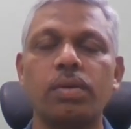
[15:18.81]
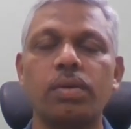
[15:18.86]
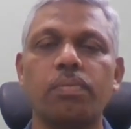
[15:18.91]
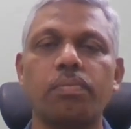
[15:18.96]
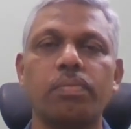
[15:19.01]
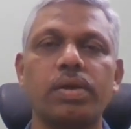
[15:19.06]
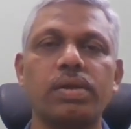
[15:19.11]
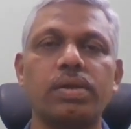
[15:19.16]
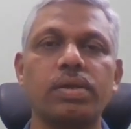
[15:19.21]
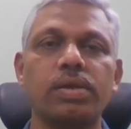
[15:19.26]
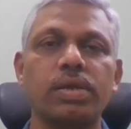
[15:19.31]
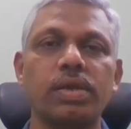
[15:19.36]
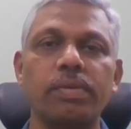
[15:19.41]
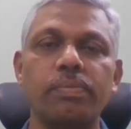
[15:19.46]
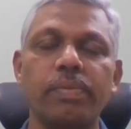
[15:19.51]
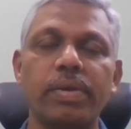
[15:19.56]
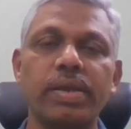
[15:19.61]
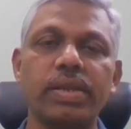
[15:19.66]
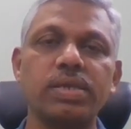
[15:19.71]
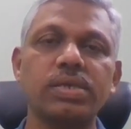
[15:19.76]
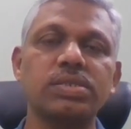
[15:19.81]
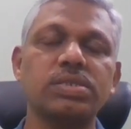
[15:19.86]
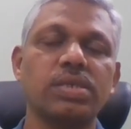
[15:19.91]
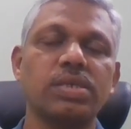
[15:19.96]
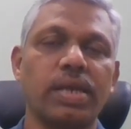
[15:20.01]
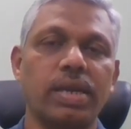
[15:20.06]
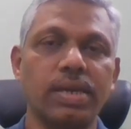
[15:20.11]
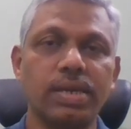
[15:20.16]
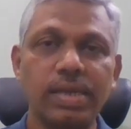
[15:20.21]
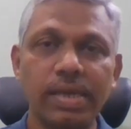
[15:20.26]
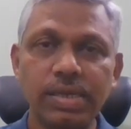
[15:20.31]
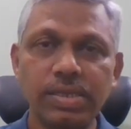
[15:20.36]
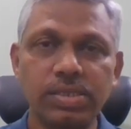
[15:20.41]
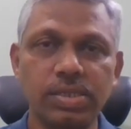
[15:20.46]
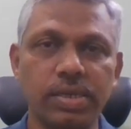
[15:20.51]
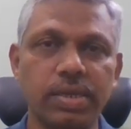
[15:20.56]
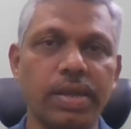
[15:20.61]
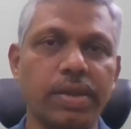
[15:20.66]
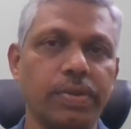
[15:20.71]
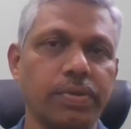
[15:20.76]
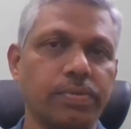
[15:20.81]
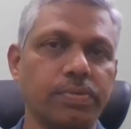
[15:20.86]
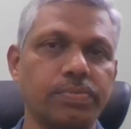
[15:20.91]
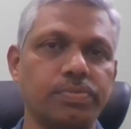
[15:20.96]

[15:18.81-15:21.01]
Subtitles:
but he manages the entire scenario.